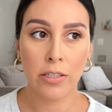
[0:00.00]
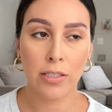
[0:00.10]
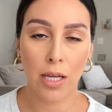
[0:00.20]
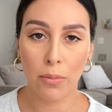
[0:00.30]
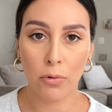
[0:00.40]

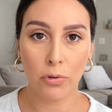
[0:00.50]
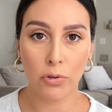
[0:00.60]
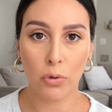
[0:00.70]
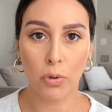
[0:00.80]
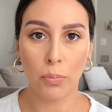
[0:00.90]

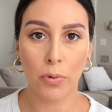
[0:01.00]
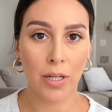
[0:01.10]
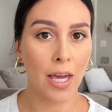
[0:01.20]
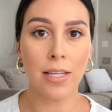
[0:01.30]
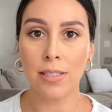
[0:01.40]
tables or
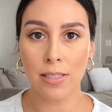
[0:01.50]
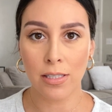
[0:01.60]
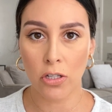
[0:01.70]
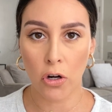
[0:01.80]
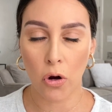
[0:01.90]

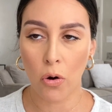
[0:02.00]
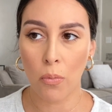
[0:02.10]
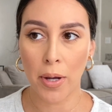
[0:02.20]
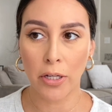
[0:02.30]
bookcases in your home